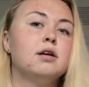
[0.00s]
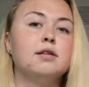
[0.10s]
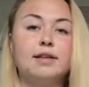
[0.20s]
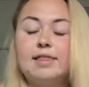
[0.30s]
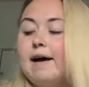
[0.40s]

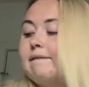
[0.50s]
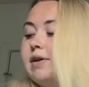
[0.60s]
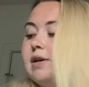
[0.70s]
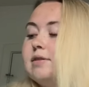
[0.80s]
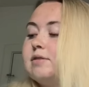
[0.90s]
like that
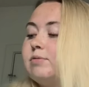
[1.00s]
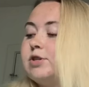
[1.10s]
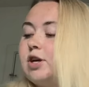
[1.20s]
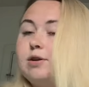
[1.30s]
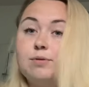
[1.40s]
base, which
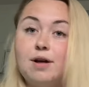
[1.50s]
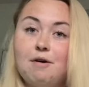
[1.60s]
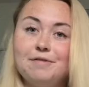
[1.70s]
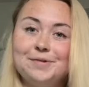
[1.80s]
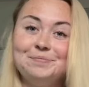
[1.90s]
I don't
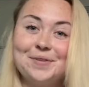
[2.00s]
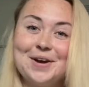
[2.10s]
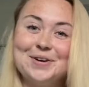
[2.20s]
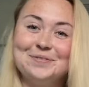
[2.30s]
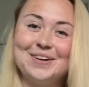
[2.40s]
love.
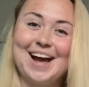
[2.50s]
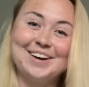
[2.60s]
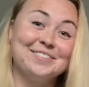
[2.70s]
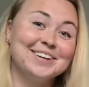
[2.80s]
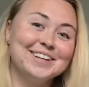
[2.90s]
Um, but I
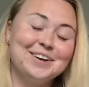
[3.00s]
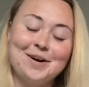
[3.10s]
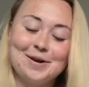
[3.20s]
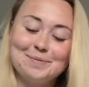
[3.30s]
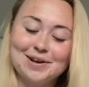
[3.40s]
don't really know
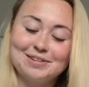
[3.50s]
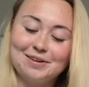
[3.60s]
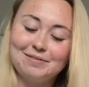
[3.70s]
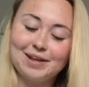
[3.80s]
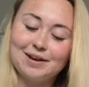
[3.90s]
how to make a lot
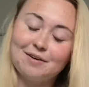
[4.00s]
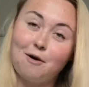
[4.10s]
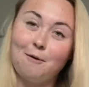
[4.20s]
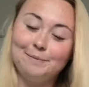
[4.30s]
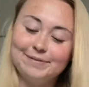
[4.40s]
of like
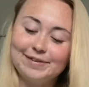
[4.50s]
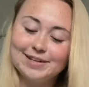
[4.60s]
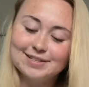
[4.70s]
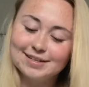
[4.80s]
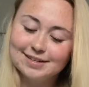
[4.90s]
calm
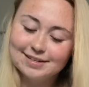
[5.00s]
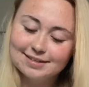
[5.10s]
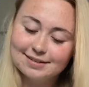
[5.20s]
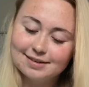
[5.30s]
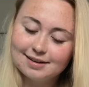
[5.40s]

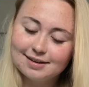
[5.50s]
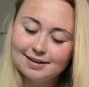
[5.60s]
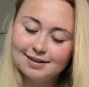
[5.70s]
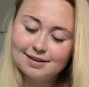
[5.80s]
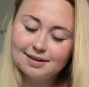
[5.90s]
faces.
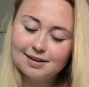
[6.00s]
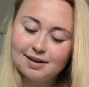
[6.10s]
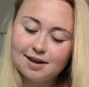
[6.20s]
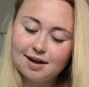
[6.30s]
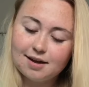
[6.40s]

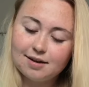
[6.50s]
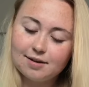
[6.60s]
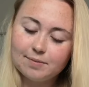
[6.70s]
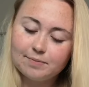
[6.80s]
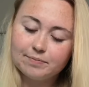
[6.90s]

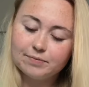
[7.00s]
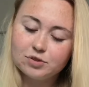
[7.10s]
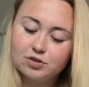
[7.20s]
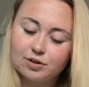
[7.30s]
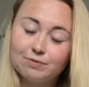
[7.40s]
Um,
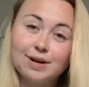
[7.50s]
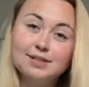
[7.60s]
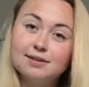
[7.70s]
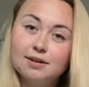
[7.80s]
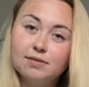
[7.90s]
just like
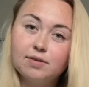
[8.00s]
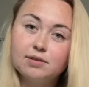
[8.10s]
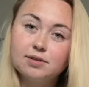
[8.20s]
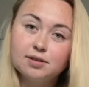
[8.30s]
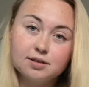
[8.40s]
resting
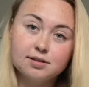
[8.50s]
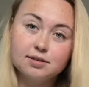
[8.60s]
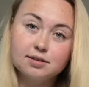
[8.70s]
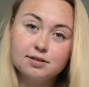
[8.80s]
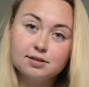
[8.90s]

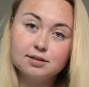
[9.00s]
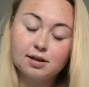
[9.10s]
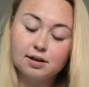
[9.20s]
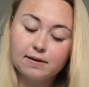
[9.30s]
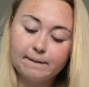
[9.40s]
faces, like